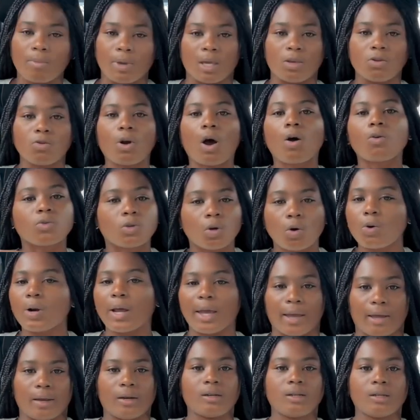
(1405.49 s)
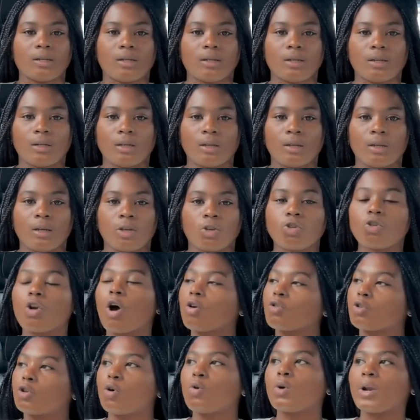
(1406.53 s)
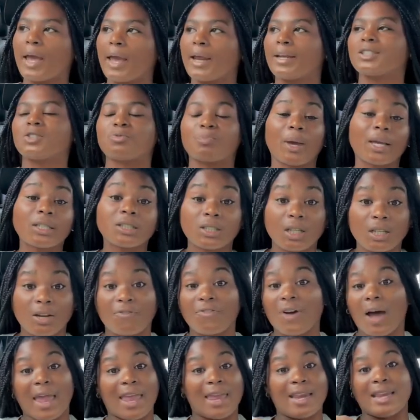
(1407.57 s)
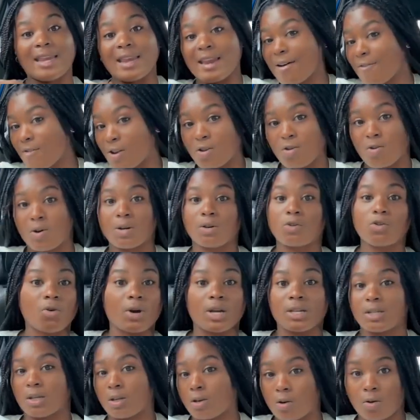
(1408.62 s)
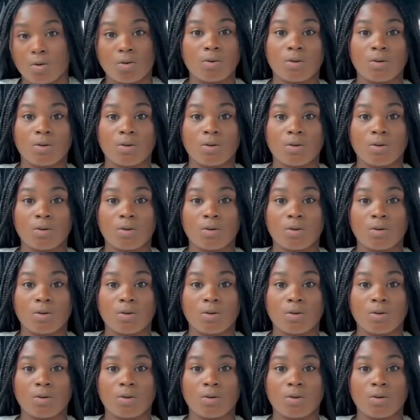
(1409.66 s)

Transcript: You don't do that. You don't do that, especially if I ain't never do it to you.